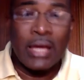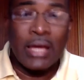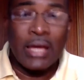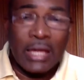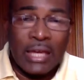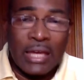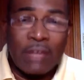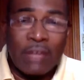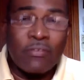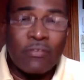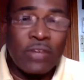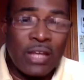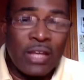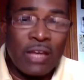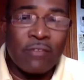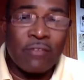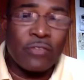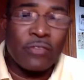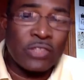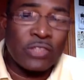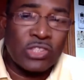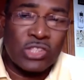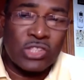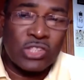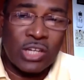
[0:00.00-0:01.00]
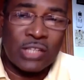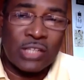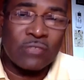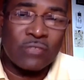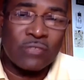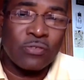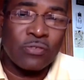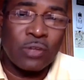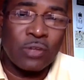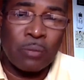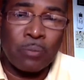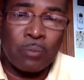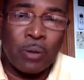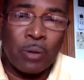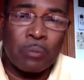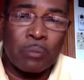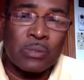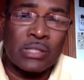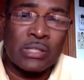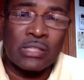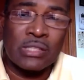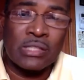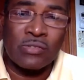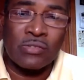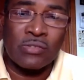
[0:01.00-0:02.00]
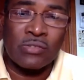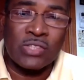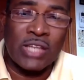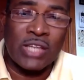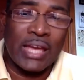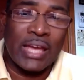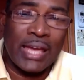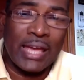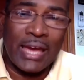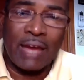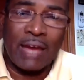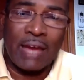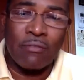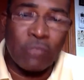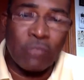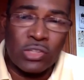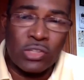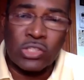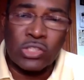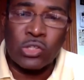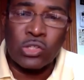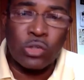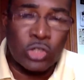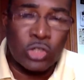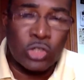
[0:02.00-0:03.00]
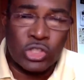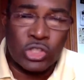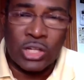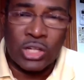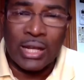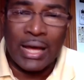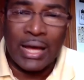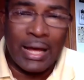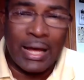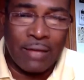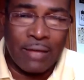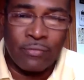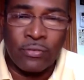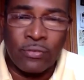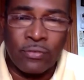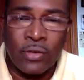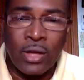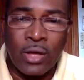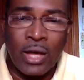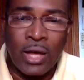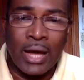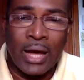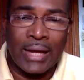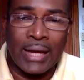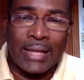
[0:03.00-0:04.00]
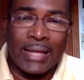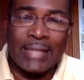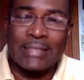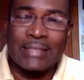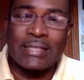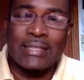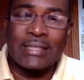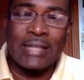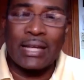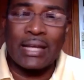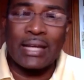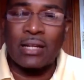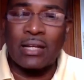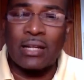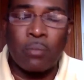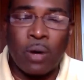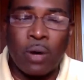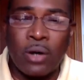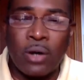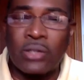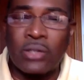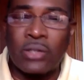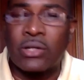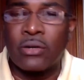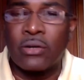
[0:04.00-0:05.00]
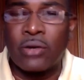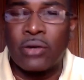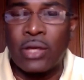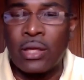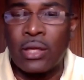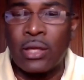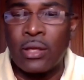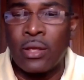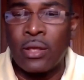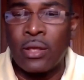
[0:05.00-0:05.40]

even if it's just for the purposes of saying every school should have an internet laboratory,